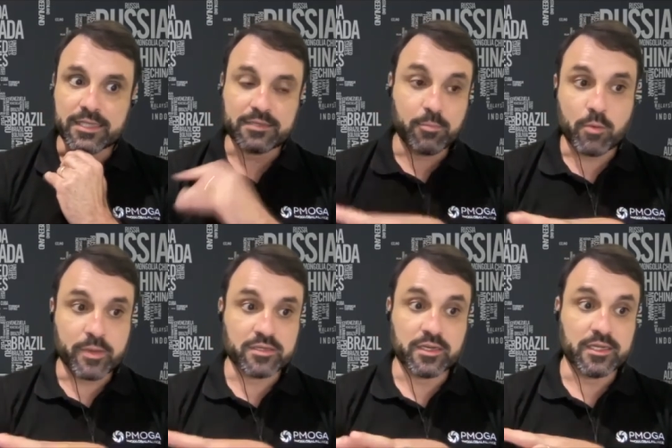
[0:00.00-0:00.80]

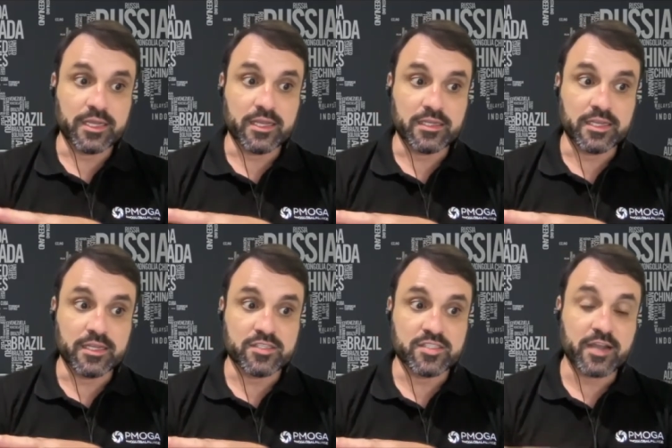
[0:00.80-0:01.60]
moment in
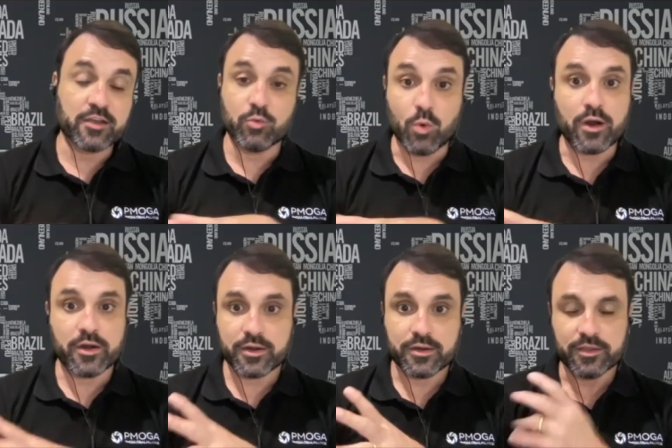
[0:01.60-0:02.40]
the Second
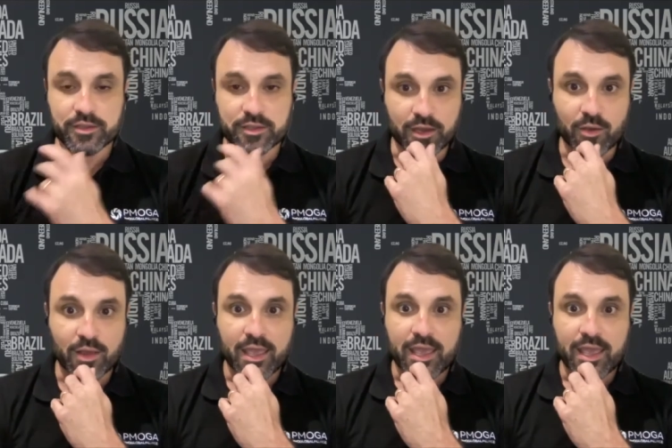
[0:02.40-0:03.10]
War, you know.